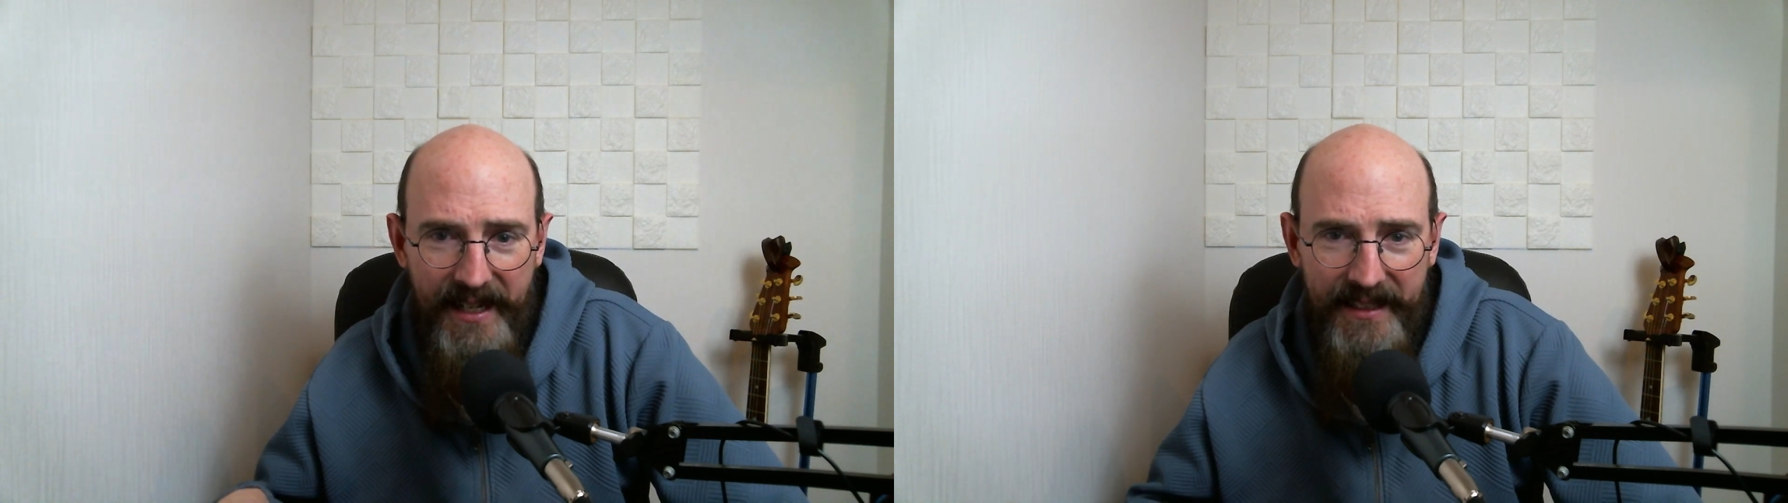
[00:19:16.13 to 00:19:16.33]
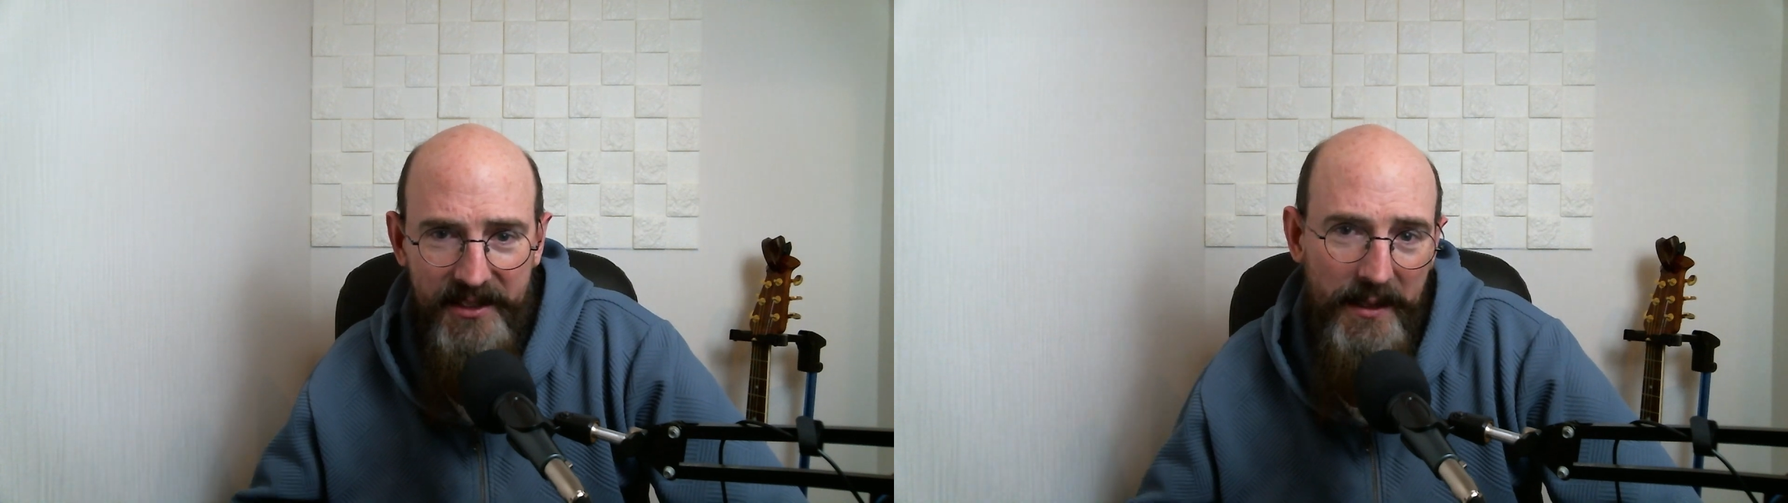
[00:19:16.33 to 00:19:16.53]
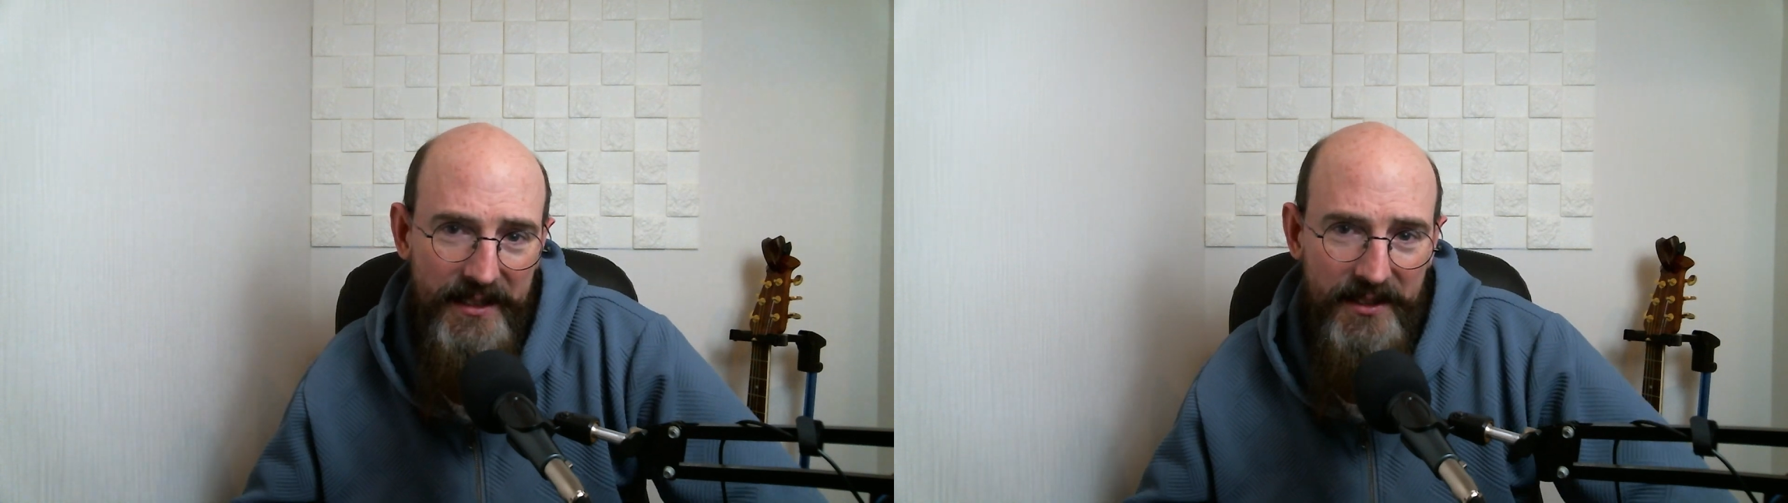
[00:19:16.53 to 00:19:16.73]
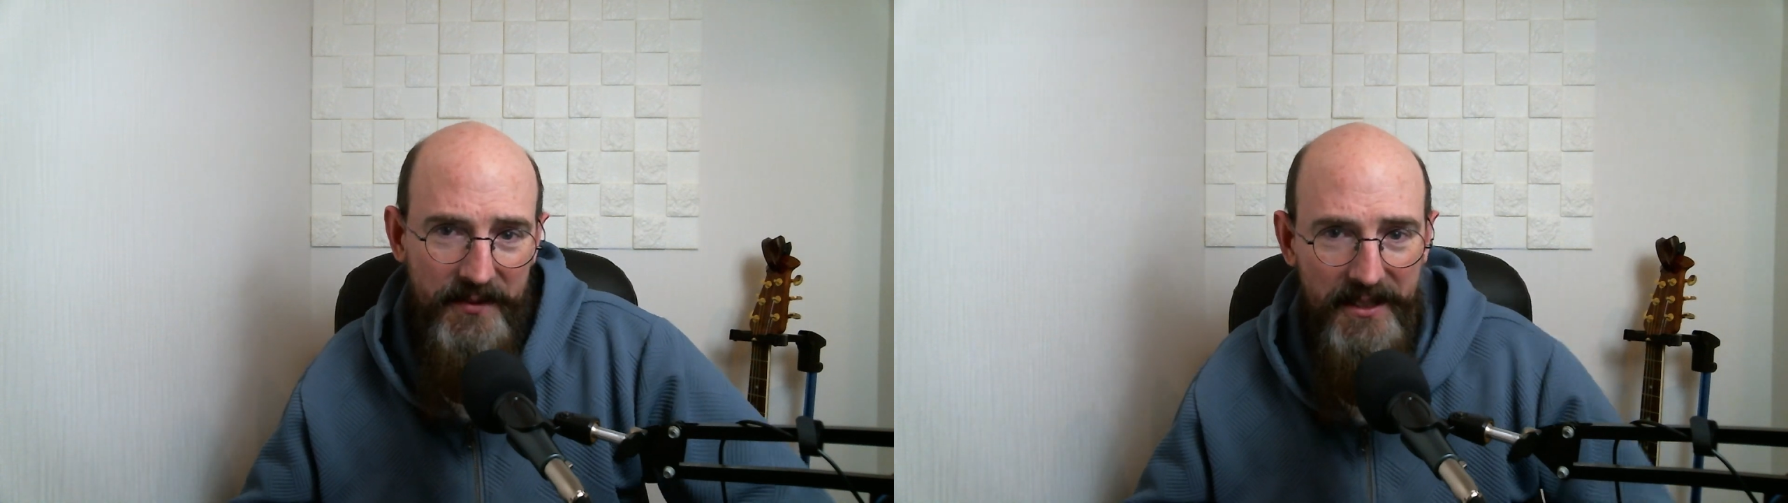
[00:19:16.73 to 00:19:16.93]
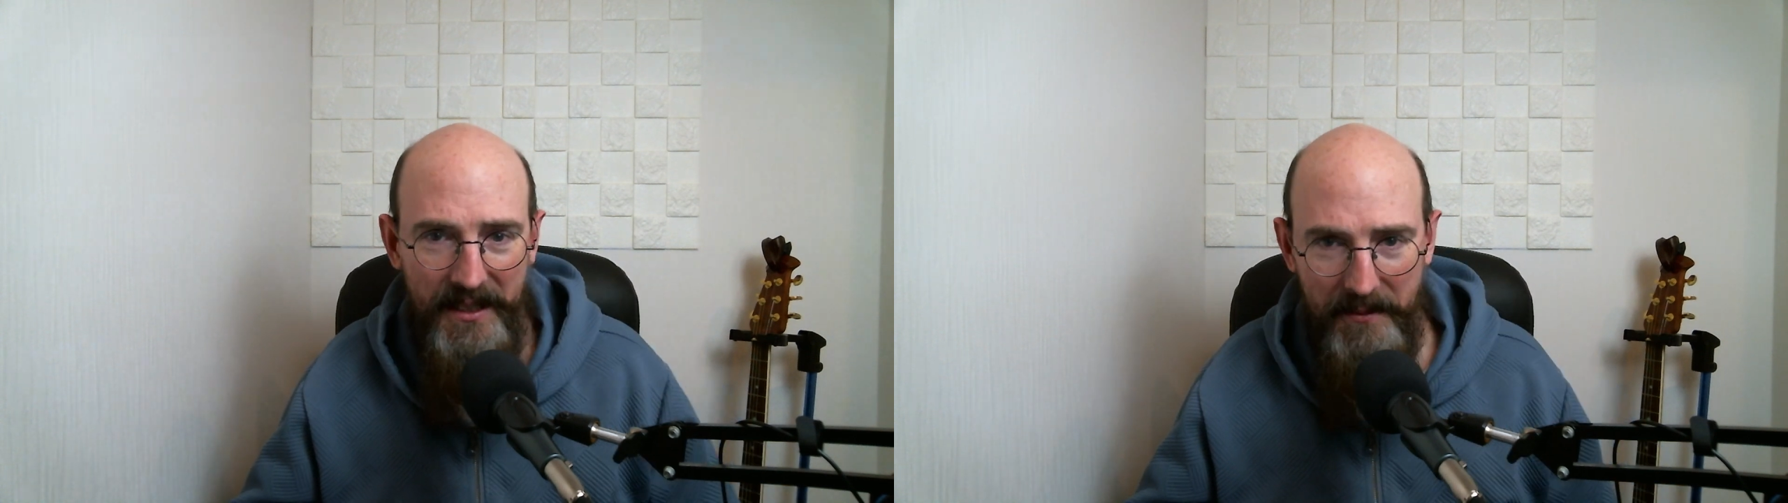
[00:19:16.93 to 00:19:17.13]
and so I just
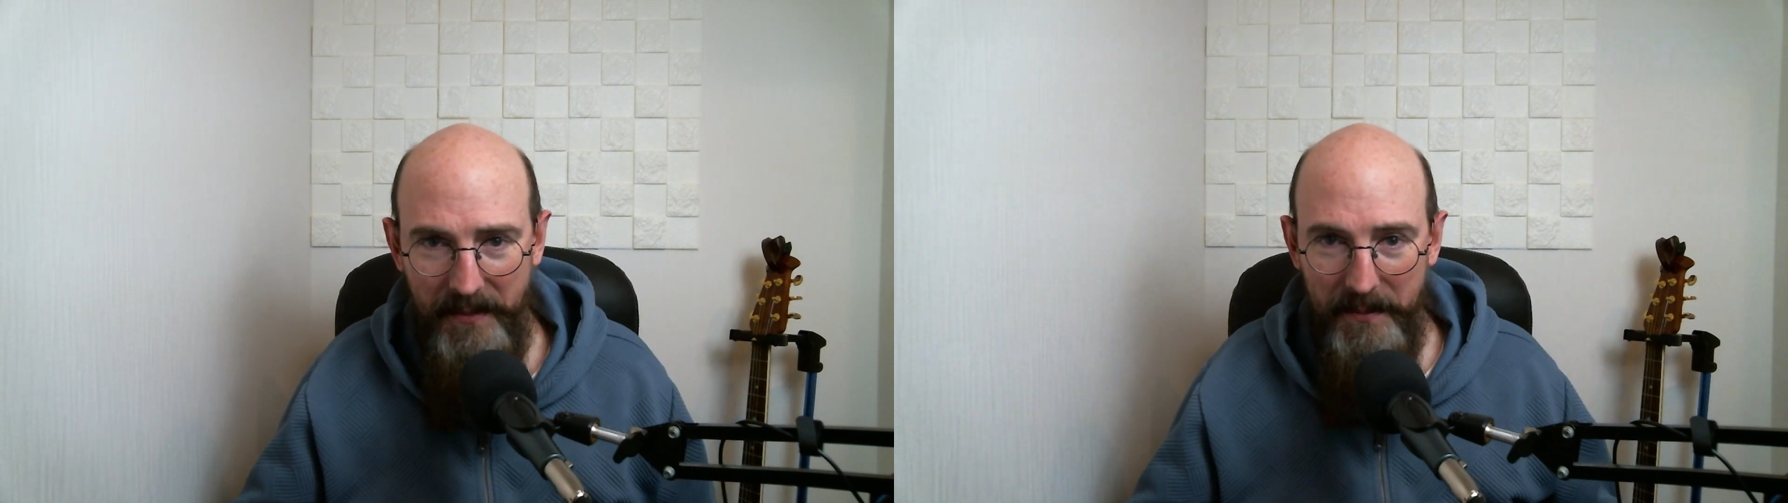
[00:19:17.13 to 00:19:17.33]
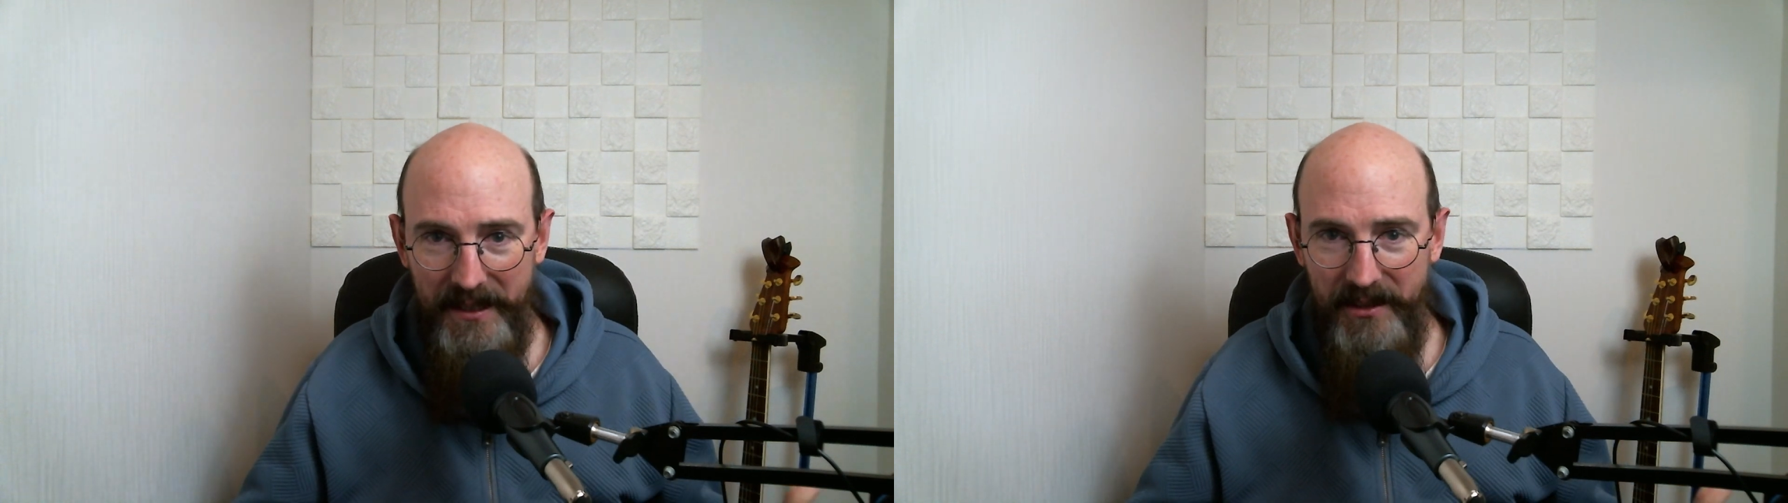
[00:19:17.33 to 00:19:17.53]
figured it might be